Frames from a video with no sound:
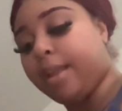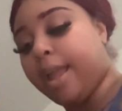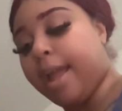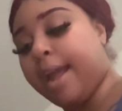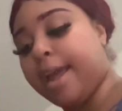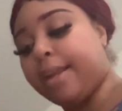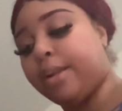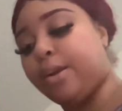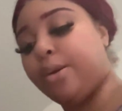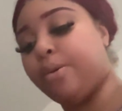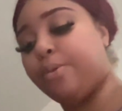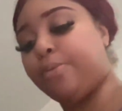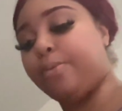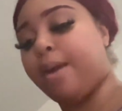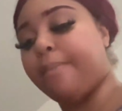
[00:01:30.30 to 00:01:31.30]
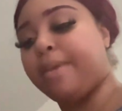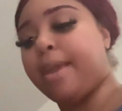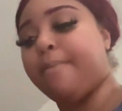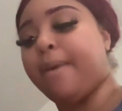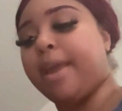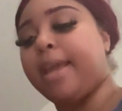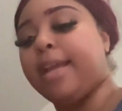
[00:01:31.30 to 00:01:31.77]
I gotta go. I'm
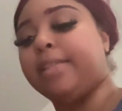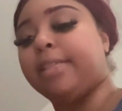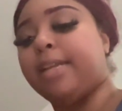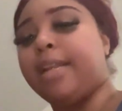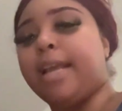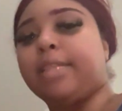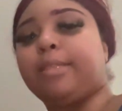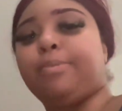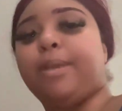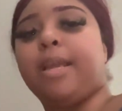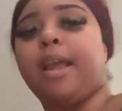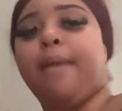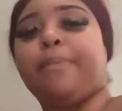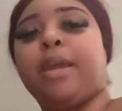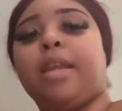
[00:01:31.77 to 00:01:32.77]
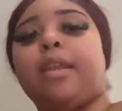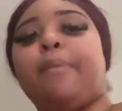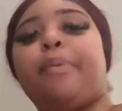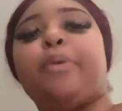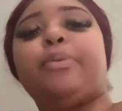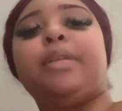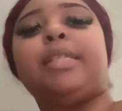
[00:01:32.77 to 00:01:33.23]
getting my hair done next week. I'm getting a
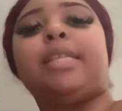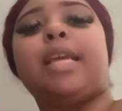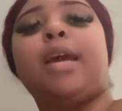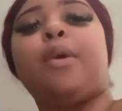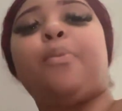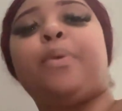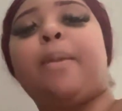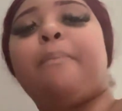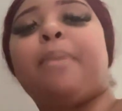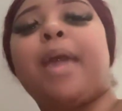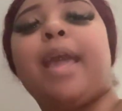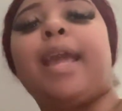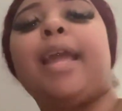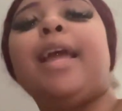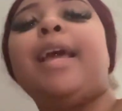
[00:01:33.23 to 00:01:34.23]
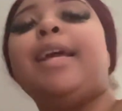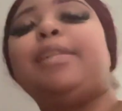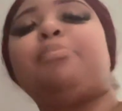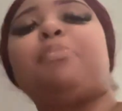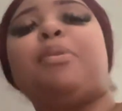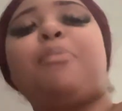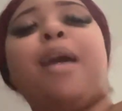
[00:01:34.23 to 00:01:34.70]
ponytail with a bang.
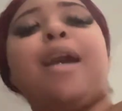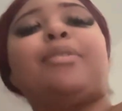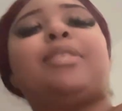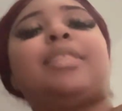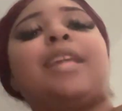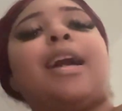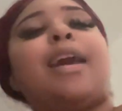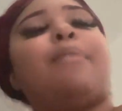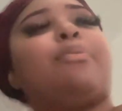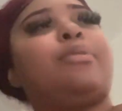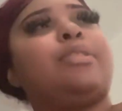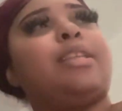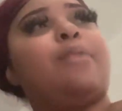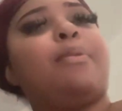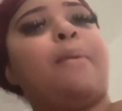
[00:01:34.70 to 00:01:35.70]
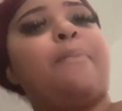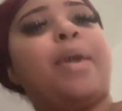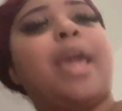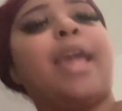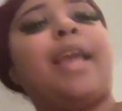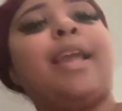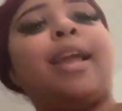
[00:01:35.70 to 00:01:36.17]
It's been a while since I got a ponytail with a
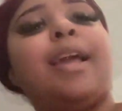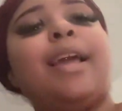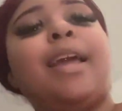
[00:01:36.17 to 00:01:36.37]
bang.